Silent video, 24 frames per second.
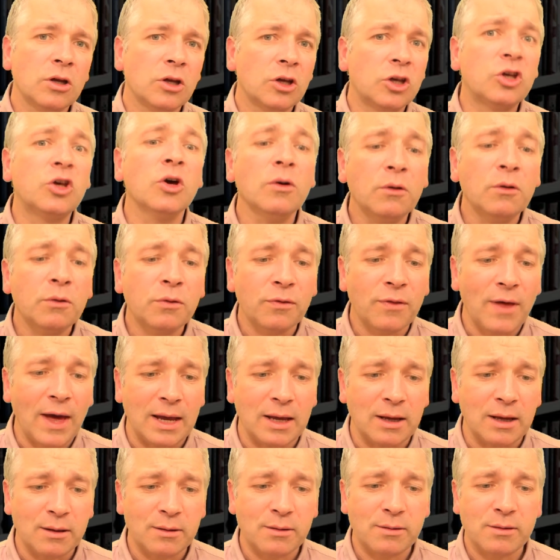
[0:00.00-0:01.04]
Good,
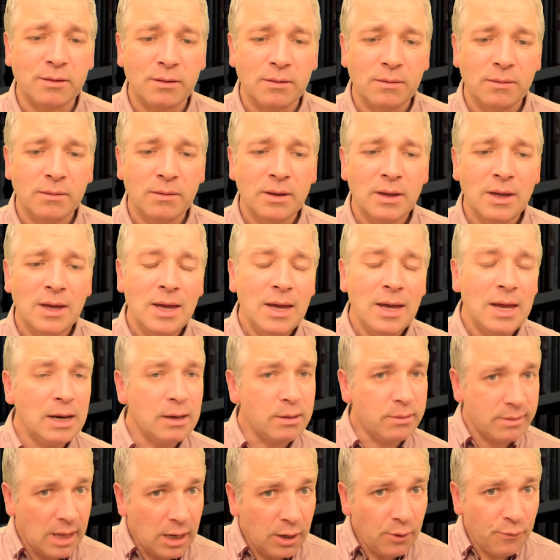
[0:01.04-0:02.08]
thanks.
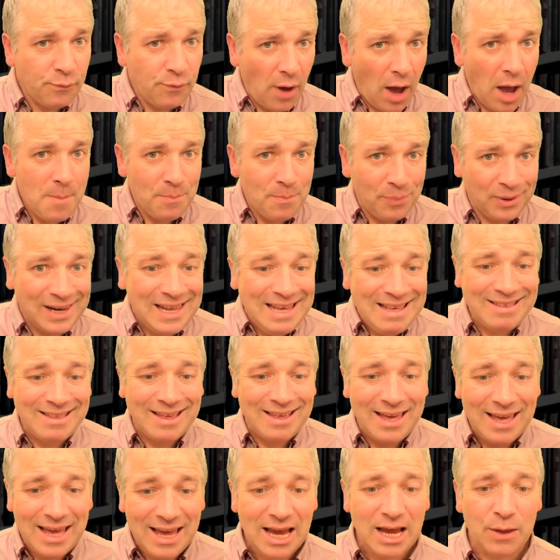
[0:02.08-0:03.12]
Instead of I'm pleased to
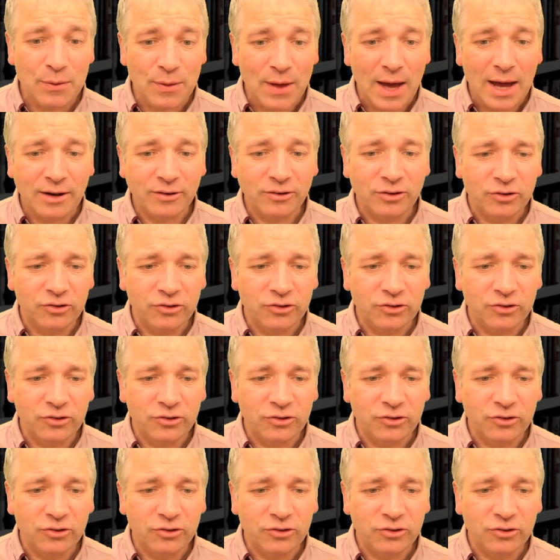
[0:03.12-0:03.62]
hear that,